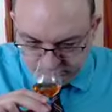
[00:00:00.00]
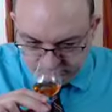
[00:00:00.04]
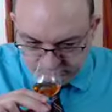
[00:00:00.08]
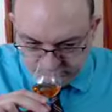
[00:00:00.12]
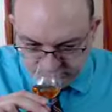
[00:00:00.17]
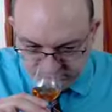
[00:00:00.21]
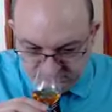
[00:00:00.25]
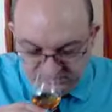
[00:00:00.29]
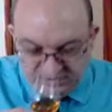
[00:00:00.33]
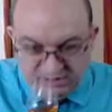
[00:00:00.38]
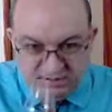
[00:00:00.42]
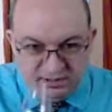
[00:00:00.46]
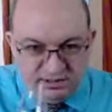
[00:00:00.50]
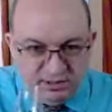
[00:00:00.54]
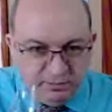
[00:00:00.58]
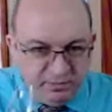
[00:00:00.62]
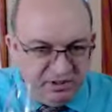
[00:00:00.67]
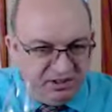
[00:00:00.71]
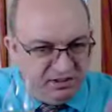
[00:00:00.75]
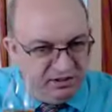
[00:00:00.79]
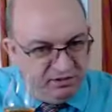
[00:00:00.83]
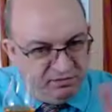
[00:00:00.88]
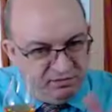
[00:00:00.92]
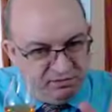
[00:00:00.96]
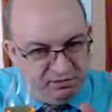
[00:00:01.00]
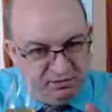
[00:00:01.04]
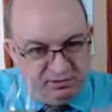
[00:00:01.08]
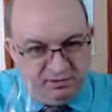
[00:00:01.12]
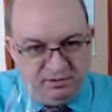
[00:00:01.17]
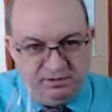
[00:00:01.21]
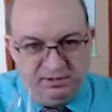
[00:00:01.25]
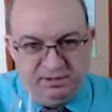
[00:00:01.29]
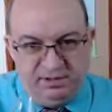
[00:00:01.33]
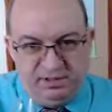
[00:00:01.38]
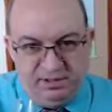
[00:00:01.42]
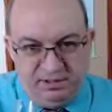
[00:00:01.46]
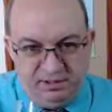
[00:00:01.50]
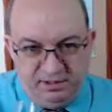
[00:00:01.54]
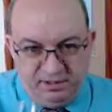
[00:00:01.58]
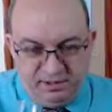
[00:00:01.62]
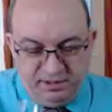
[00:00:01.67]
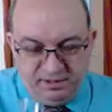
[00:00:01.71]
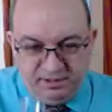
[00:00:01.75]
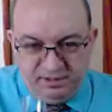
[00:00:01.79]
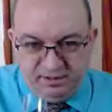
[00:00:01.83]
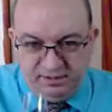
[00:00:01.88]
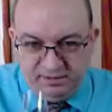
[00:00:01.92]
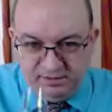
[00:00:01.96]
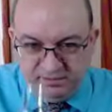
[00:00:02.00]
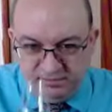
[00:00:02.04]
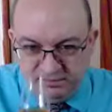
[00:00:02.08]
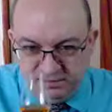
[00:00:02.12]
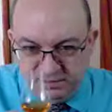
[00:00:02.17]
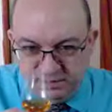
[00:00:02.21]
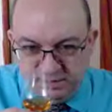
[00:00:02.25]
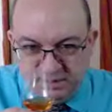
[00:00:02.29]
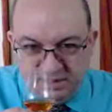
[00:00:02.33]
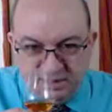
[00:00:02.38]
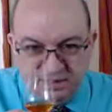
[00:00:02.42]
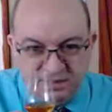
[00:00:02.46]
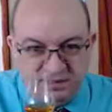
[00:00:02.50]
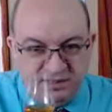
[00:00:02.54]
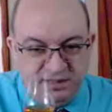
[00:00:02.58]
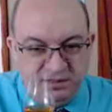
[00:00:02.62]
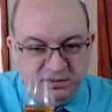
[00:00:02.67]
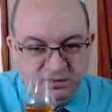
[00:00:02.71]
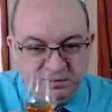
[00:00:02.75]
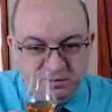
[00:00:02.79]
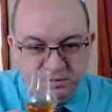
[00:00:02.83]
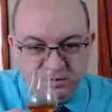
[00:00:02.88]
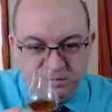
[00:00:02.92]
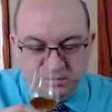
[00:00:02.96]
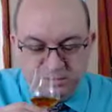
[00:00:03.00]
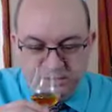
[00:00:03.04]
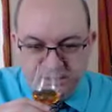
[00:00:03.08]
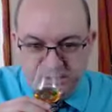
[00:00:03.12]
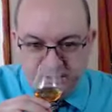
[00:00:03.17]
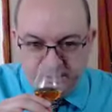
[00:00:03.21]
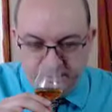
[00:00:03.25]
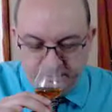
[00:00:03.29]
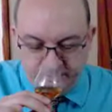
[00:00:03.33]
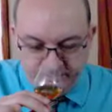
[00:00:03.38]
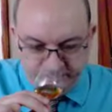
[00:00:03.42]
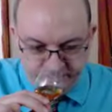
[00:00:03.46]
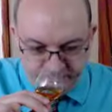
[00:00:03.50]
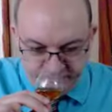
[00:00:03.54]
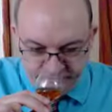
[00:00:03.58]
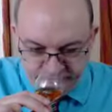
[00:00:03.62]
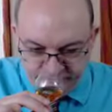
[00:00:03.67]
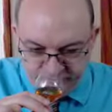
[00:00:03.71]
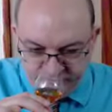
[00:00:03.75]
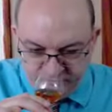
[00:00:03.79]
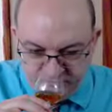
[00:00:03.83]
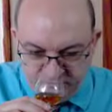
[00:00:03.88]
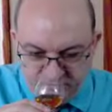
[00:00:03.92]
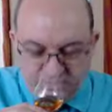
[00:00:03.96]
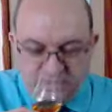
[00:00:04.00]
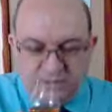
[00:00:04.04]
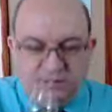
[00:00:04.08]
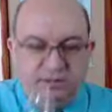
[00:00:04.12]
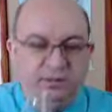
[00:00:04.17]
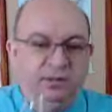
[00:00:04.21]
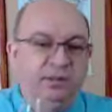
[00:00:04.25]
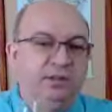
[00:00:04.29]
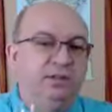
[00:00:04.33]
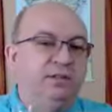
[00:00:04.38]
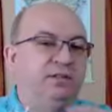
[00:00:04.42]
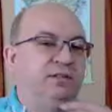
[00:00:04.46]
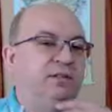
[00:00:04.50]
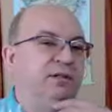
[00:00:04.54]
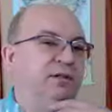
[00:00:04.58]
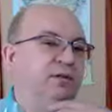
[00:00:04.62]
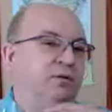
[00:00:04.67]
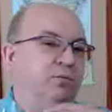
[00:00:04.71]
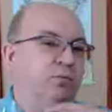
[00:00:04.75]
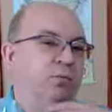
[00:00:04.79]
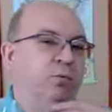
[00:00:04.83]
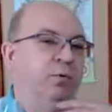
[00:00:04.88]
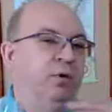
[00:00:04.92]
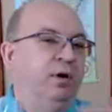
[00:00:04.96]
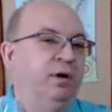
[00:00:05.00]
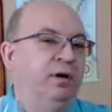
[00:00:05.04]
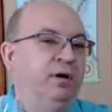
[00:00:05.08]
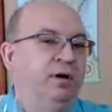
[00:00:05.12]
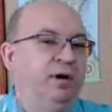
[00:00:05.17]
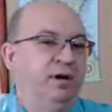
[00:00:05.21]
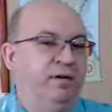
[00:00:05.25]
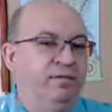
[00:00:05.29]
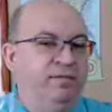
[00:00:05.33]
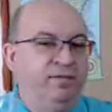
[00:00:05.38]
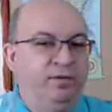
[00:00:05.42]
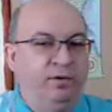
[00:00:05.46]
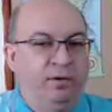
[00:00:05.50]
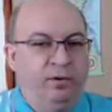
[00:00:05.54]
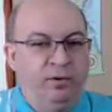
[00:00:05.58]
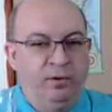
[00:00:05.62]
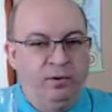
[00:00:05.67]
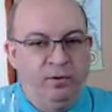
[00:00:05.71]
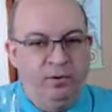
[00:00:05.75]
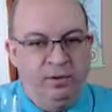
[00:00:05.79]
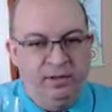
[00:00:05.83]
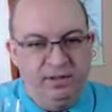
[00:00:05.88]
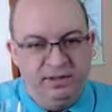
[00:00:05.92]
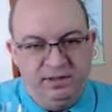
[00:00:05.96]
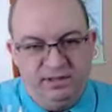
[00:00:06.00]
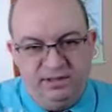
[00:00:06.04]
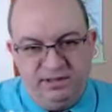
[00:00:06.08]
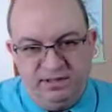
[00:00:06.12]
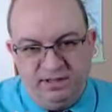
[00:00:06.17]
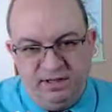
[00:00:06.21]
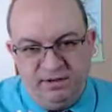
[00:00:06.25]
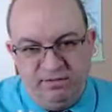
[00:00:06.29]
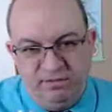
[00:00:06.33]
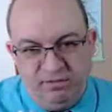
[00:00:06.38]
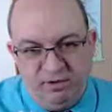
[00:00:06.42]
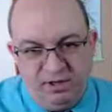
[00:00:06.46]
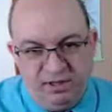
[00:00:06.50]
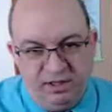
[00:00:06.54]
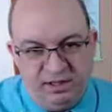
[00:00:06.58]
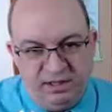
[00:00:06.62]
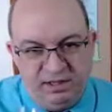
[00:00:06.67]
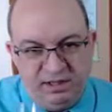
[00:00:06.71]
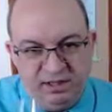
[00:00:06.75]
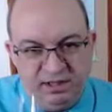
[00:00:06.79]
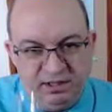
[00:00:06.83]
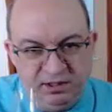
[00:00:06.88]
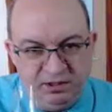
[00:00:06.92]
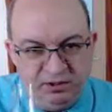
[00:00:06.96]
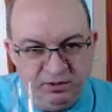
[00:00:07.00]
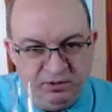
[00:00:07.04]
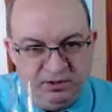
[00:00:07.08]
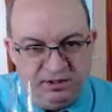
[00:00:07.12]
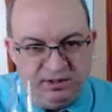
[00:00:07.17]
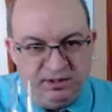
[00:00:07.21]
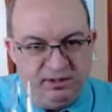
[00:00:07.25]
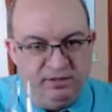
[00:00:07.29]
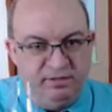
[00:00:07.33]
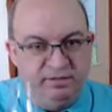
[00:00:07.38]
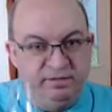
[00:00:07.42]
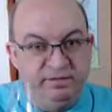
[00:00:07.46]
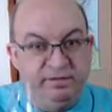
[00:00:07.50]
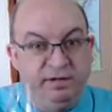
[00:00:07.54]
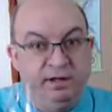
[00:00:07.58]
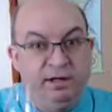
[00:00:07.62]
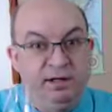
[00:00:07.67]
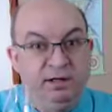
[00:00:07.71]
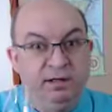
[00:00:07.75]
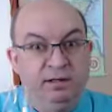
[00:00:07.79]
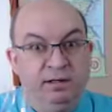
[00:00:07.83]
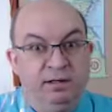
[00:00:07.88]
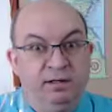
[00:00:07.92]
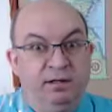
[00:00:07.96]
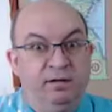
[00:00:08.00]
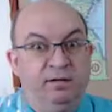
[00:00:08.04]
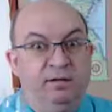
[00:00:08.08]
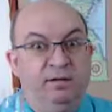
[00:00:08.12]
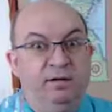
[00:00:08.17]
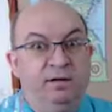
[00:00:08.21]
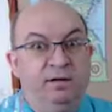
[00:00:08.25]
Yeah, it's a bit different than what they say usually. This is wonderful. This is everything you can find in the